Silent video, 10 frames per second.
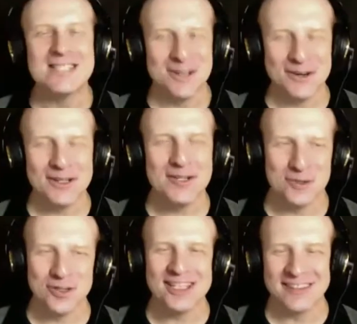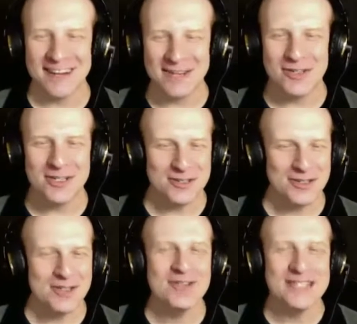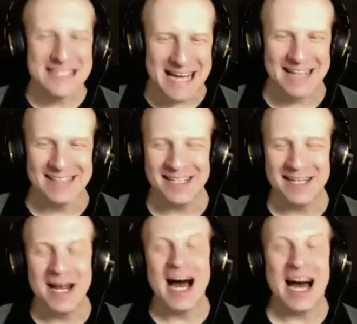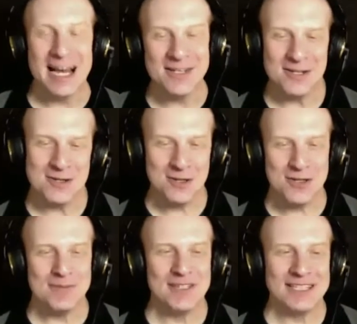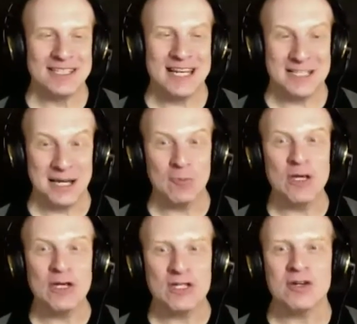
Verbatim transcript: totally trolling their Android users. You nailed it. I used to do usability testing, and we used to